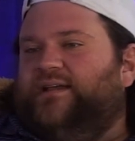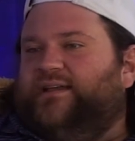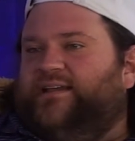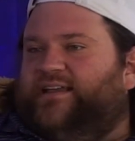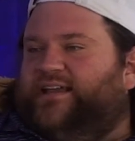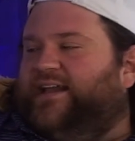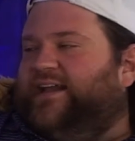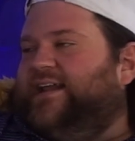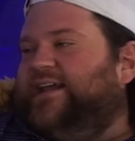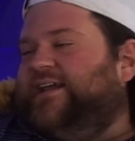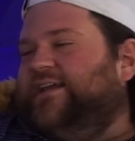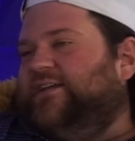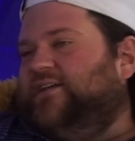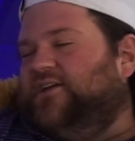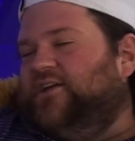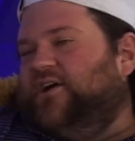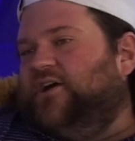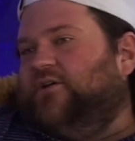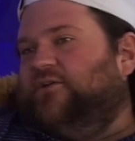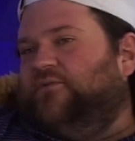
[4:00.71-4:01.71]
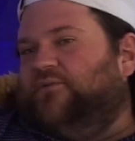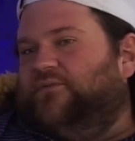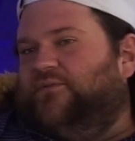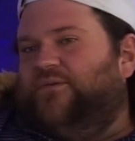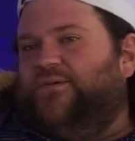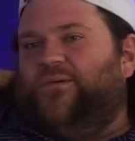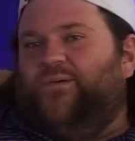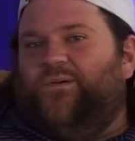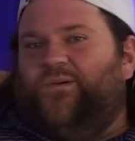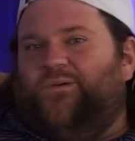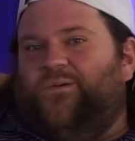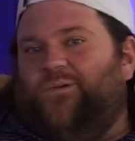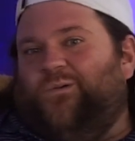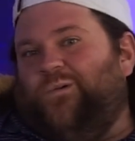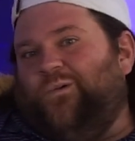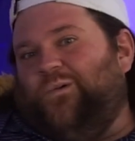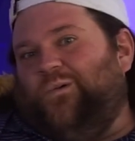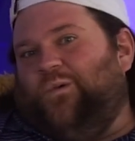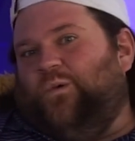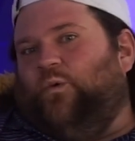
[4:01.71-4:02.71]
getting,
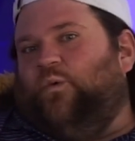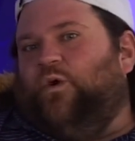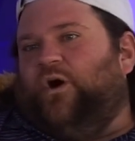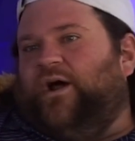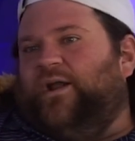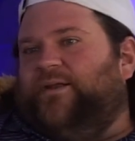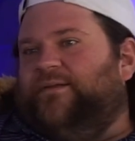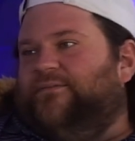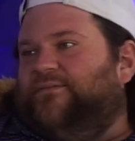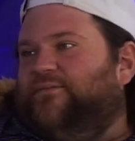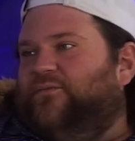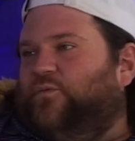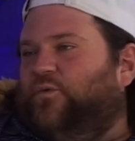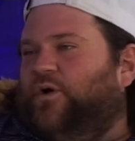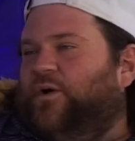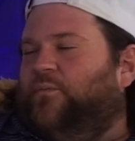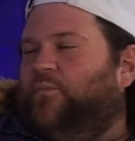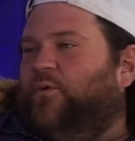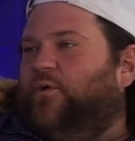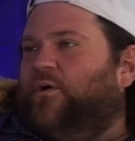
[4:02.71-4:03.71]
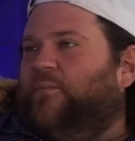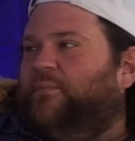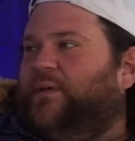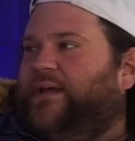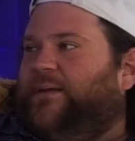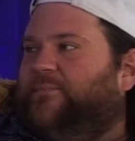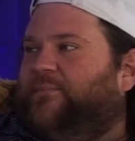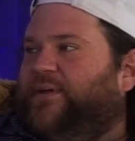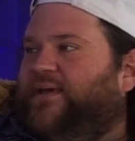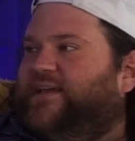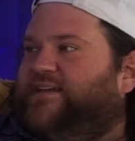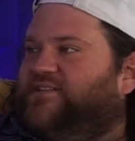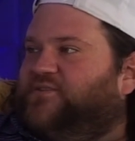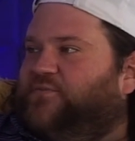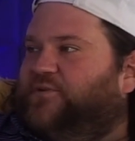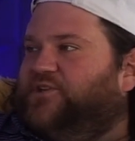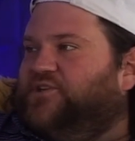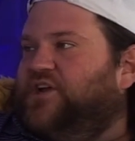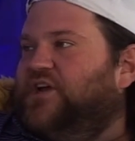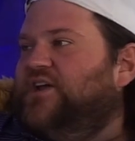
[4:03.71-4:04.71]
one more big piece,
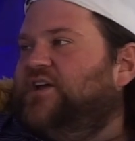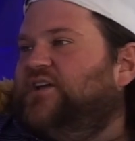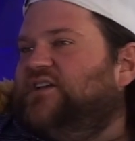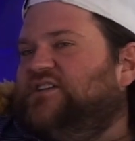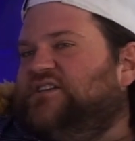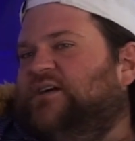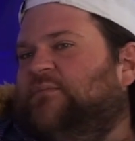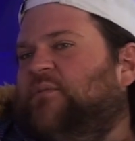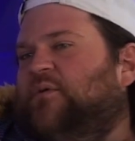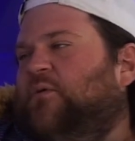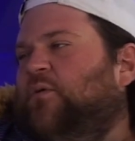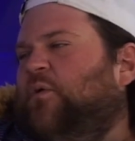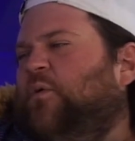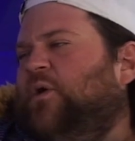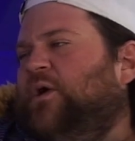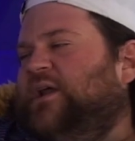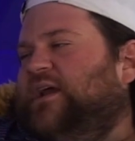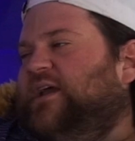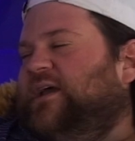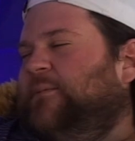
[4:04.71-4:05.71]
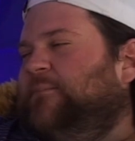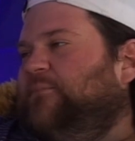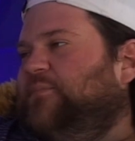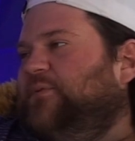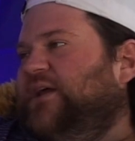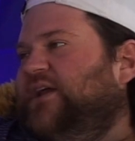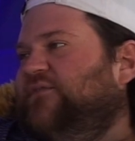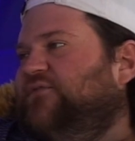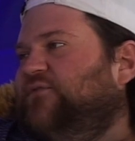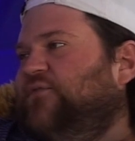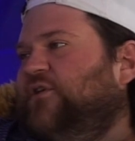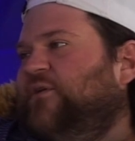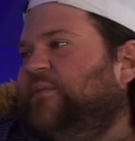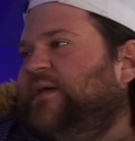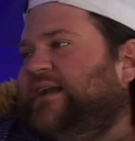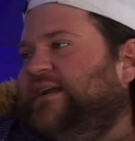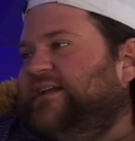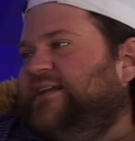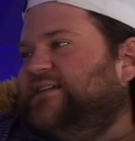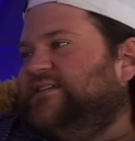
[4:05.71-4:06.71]
which someone will want to come play for him at
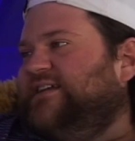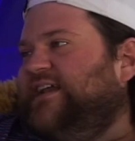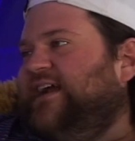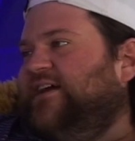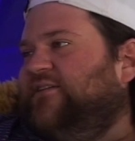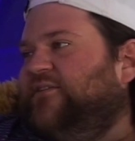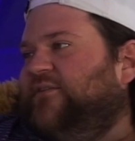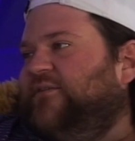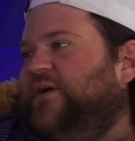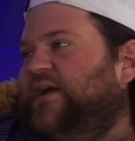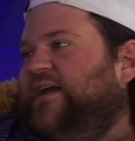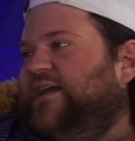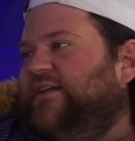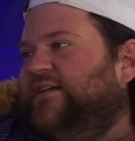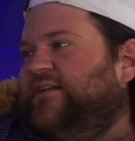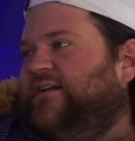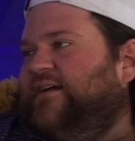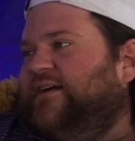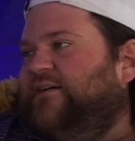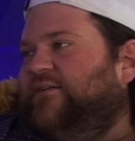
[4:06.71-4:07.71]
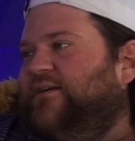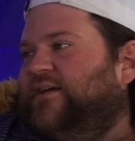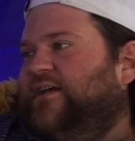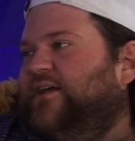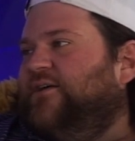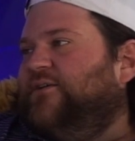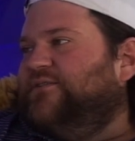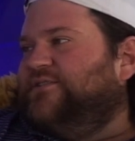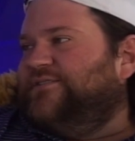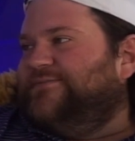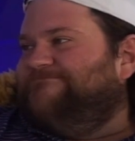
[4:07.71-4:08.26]
a discounted rate. You know how it goes.